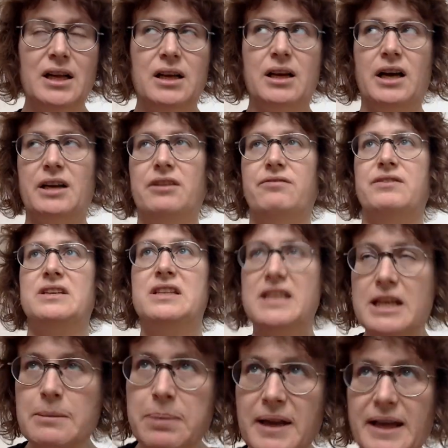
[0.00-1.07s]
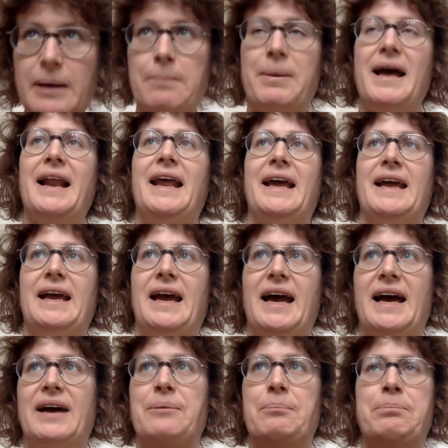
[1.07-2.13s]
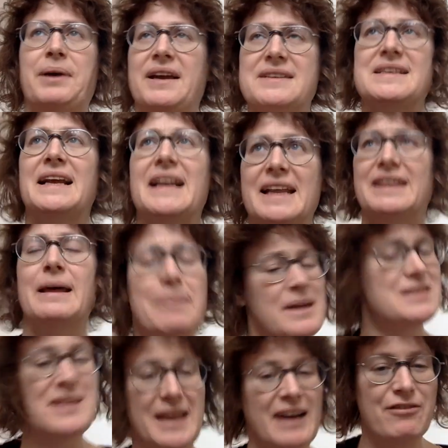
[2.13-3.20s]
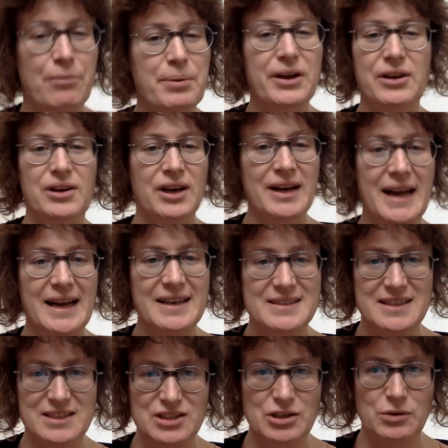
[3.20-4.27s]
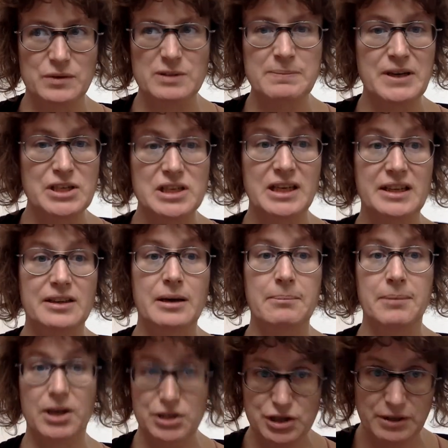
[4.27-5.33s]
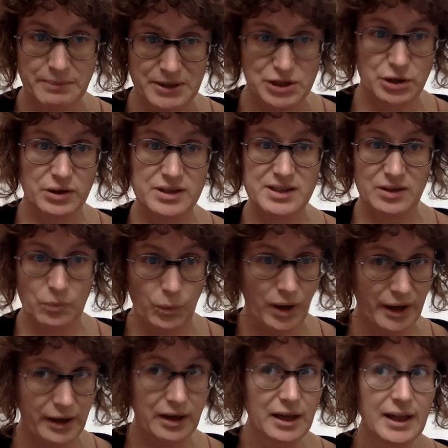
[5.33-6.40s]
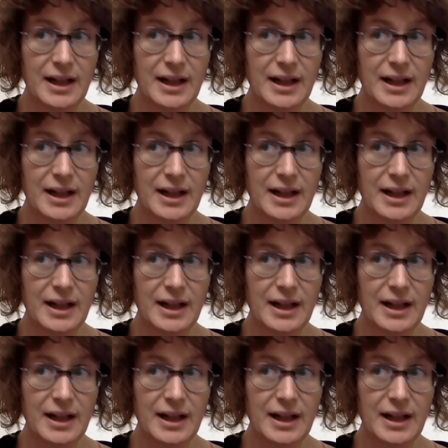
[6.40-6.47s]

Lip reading: kind of deeply compelling, and they basically have a pretty good analysis too, especially the Marsha P. Johnson one.